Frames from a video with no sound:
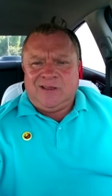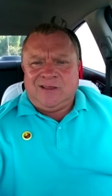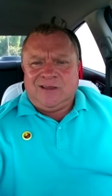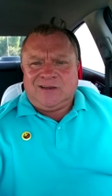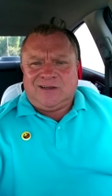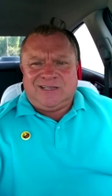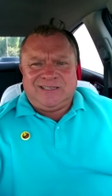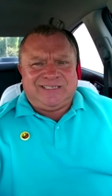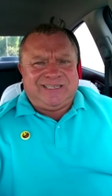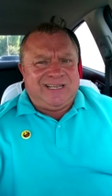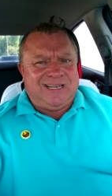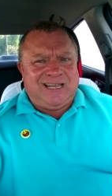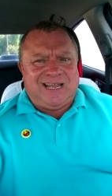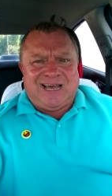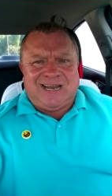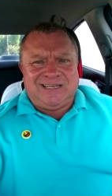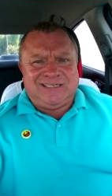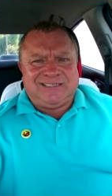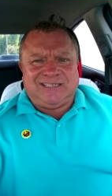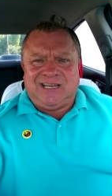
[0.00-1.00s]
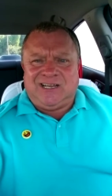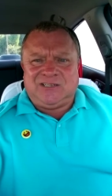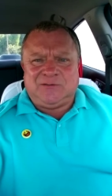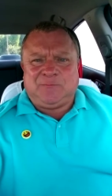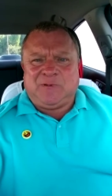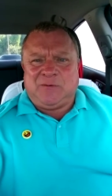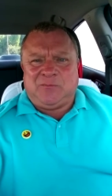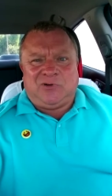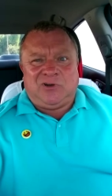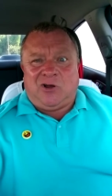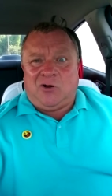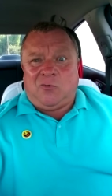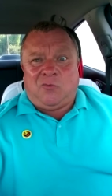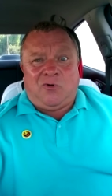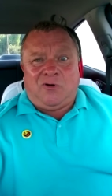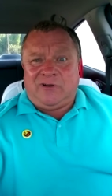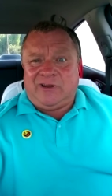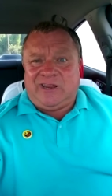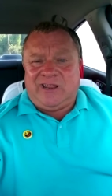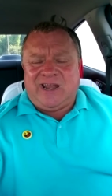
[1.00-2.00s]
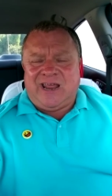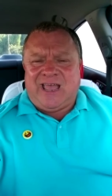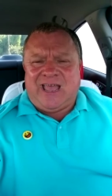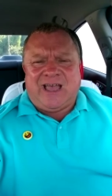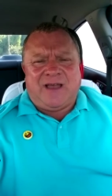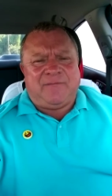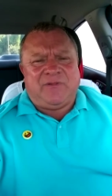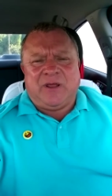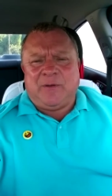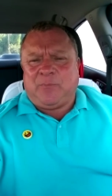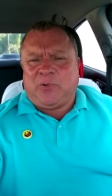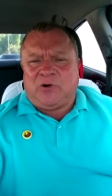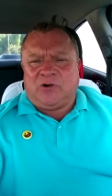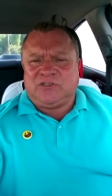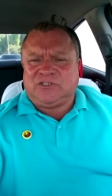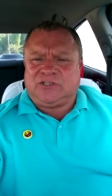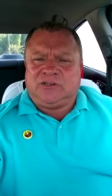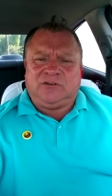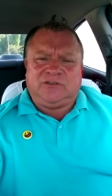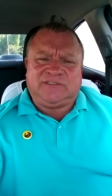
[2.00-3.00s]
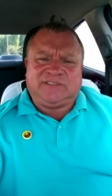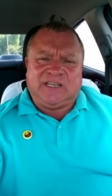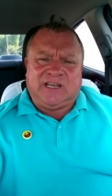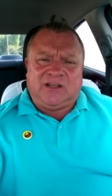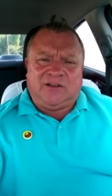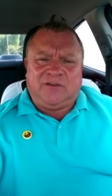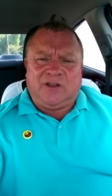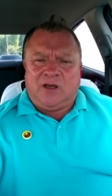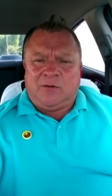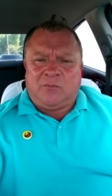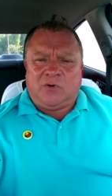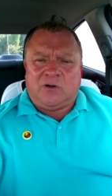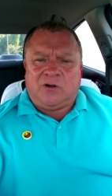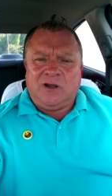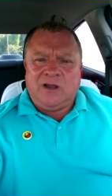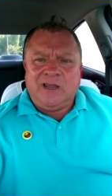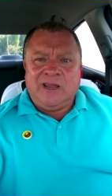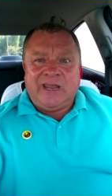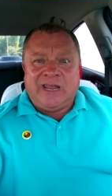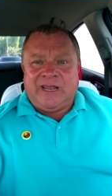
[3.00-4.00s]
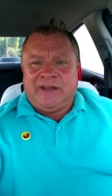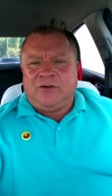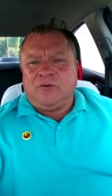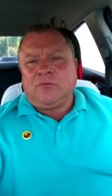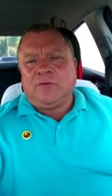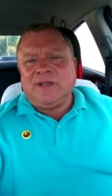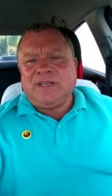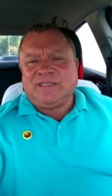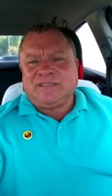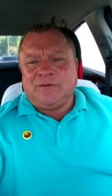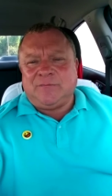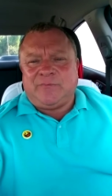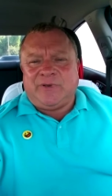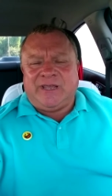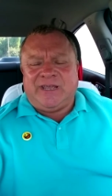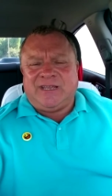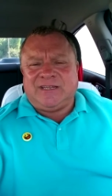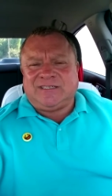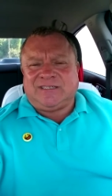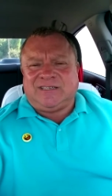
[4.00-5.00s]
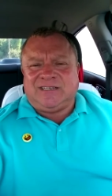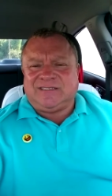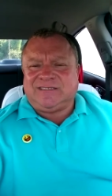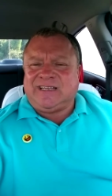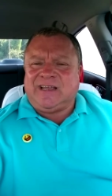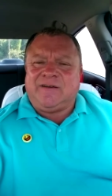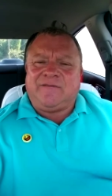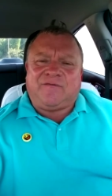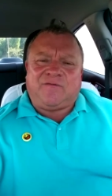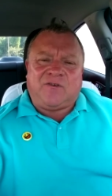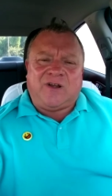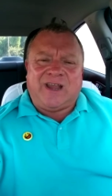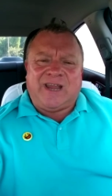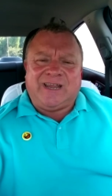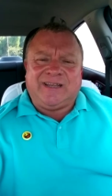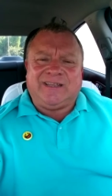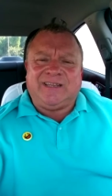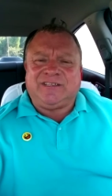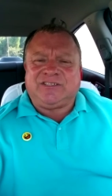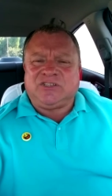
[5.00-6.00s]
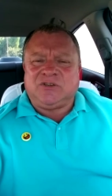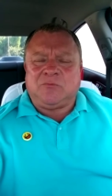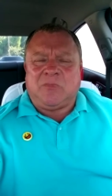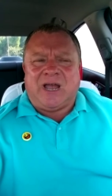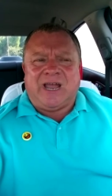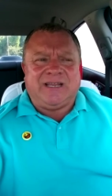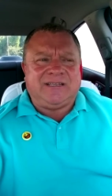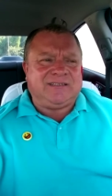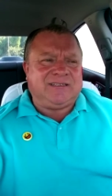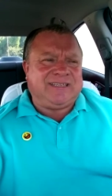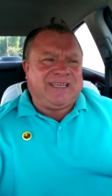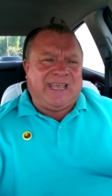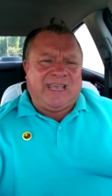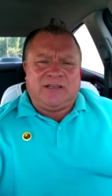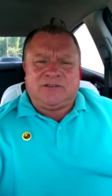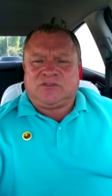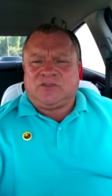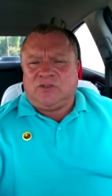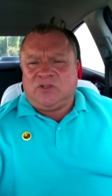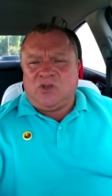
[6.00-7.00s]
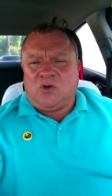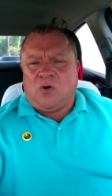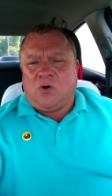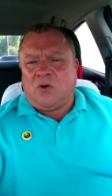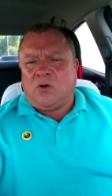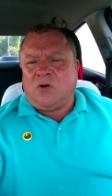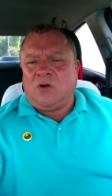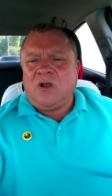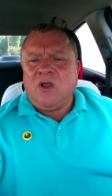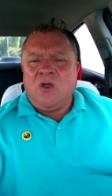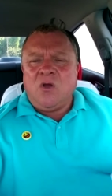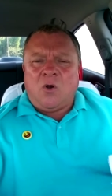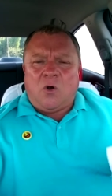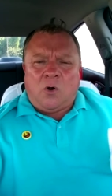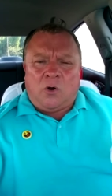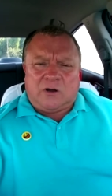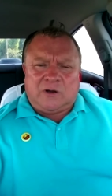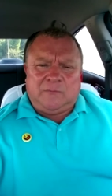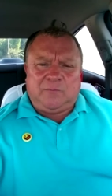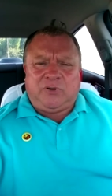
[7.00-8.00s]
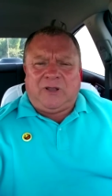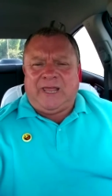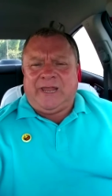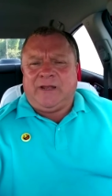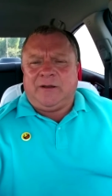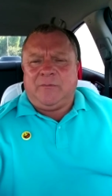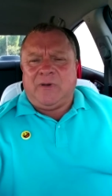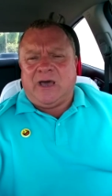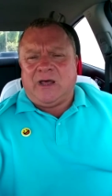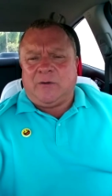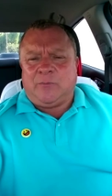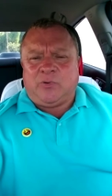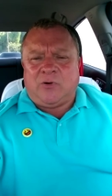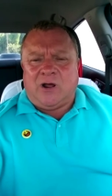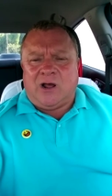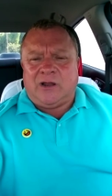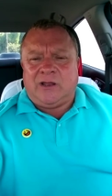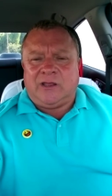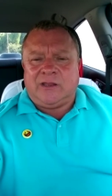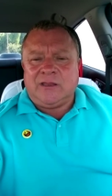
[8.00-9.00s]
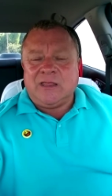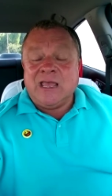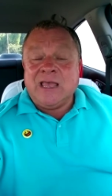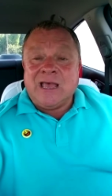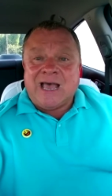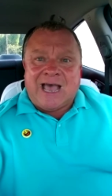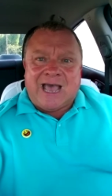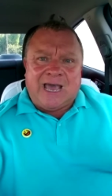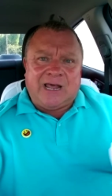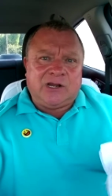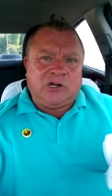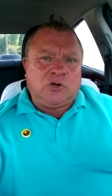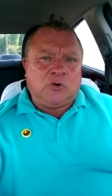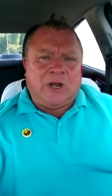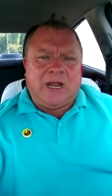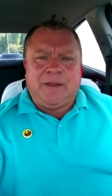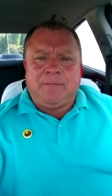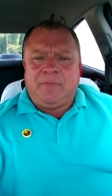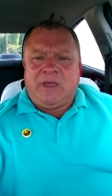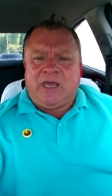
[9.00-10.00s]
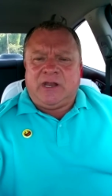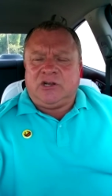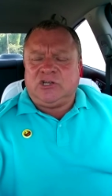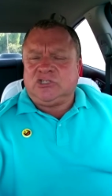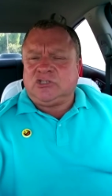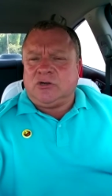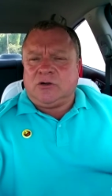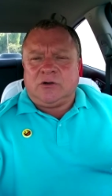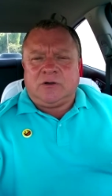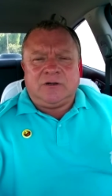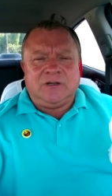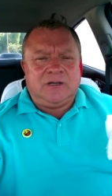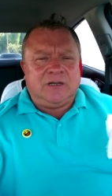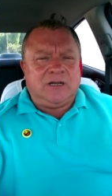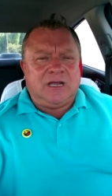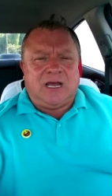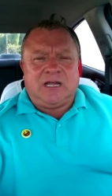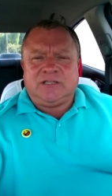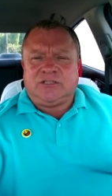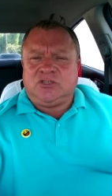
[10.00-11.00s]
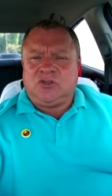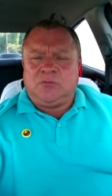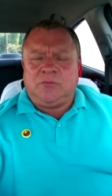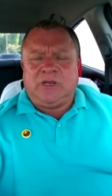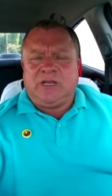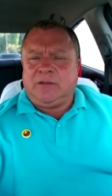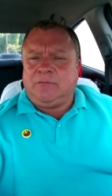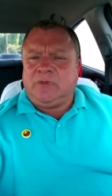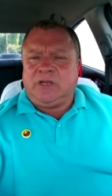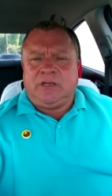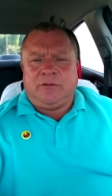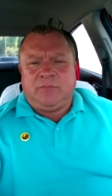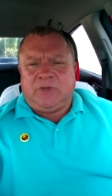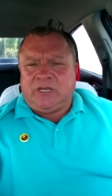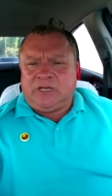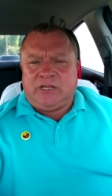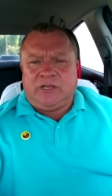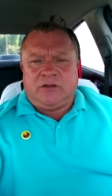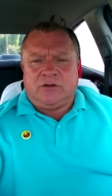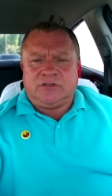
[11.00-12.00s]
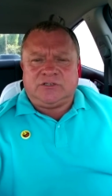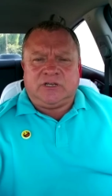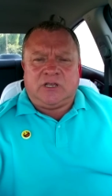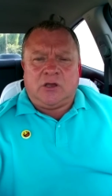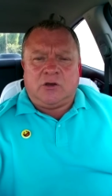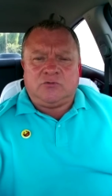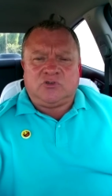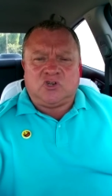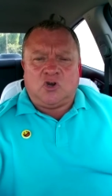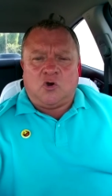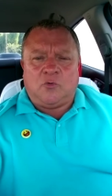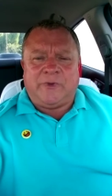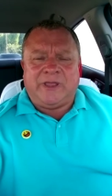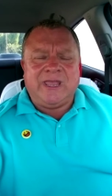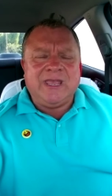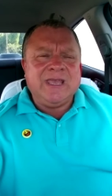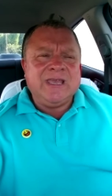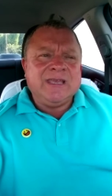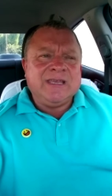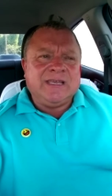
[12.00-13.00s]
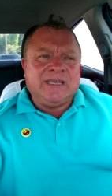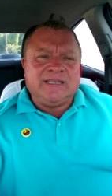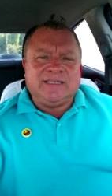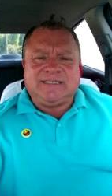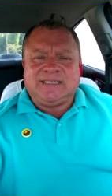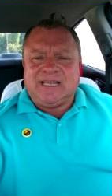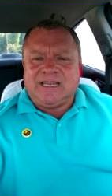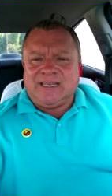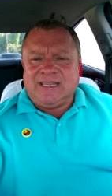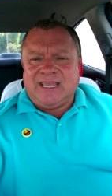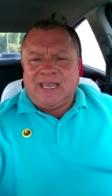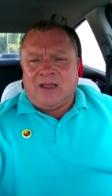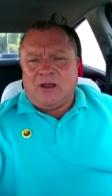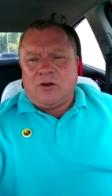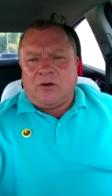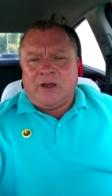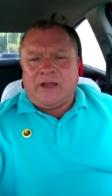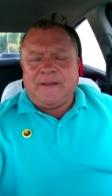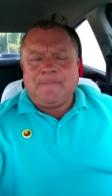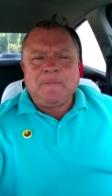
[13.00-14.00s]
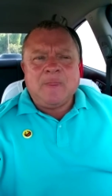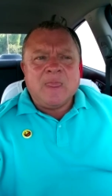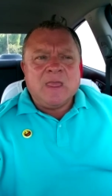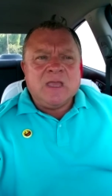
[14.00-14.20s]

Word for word: Because, see, a lot of salespeople don't want you to have their personal cell number. And the reason being is because they're afraid that you might cancel the order or complain about a product. I had a great manager not too many, many, many years ago told me, he said, Gary,